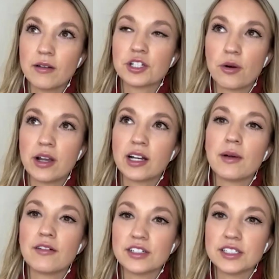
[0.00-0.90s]
was showing up
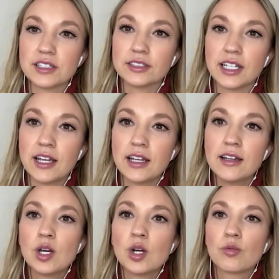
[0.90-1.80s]
every single day,
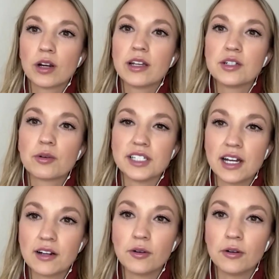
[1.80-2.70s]
working towards
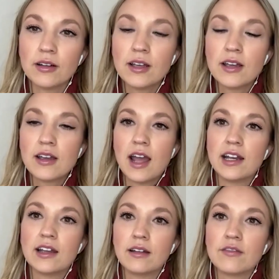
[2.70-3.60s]
that goal,
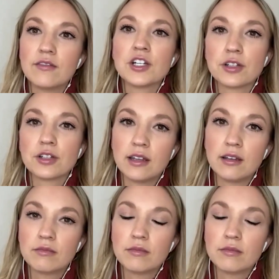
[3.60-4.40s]
and it eventually